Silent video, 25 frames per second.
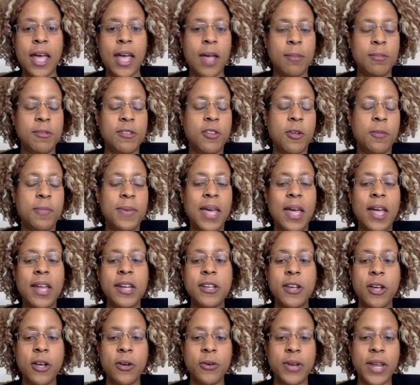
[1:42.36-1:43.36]
So beyond
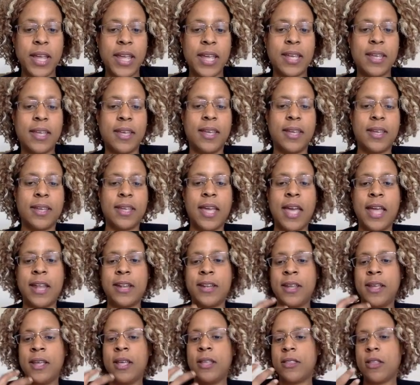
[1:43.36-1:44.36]
coding, again,
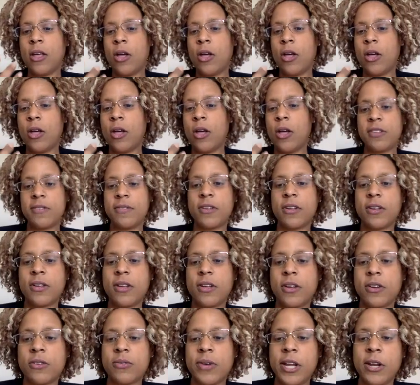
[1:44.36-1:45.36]
the hallmarks of
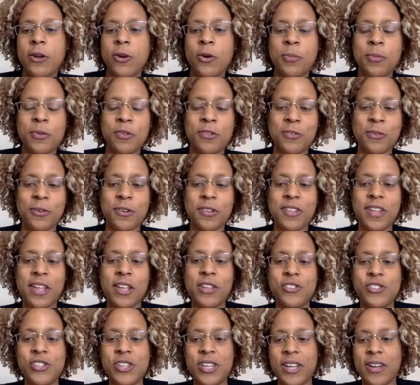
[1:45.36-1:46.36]
a great open source
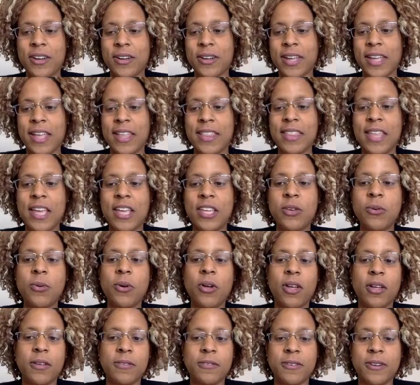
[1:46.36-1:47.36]
engineer. Again, thank you
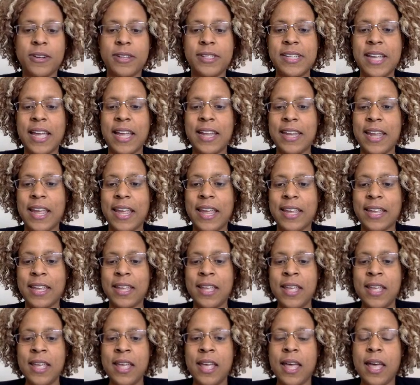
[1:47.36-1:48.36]
all for attending.
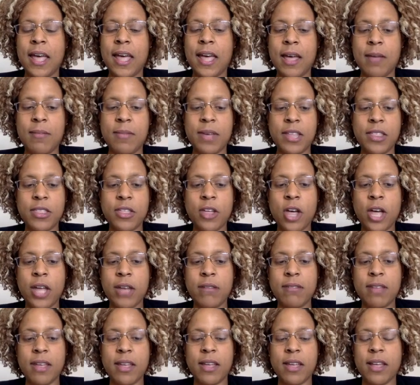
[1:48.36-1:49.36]
I thought
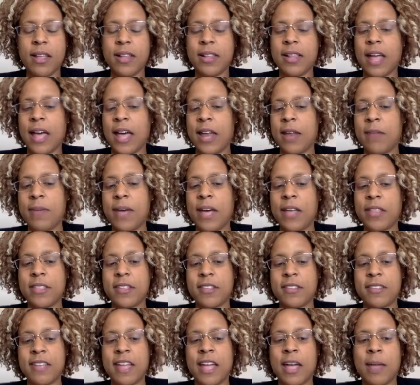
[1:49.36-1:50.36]
a lot about
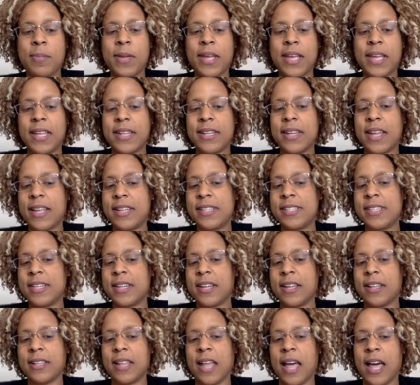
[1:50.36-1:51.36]
this topic and did
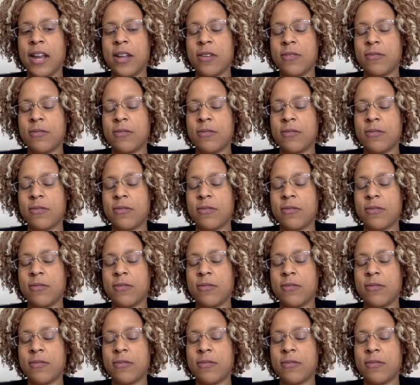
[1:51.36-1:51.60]
a lot of